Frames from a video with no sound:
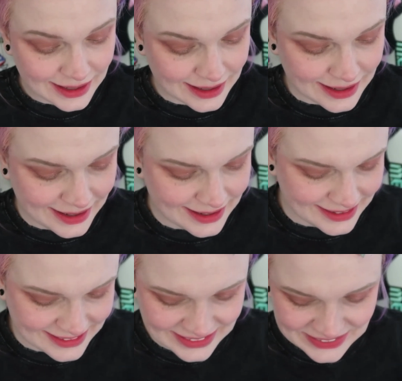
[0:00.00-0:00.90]

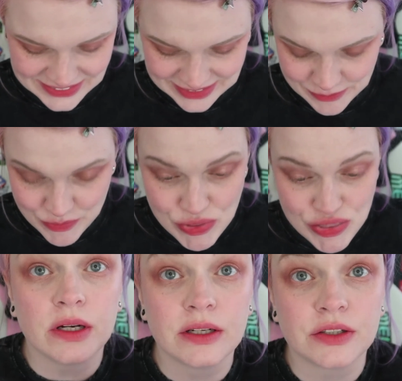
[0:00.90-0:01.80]
I'm
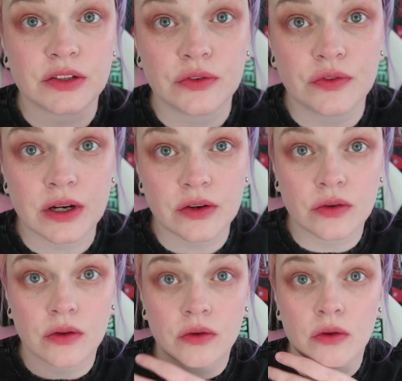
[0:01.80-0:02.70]
gonna just
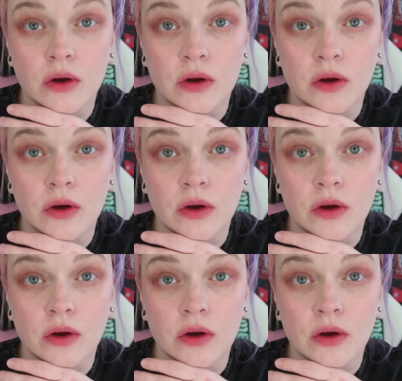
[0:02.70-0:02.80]
finish this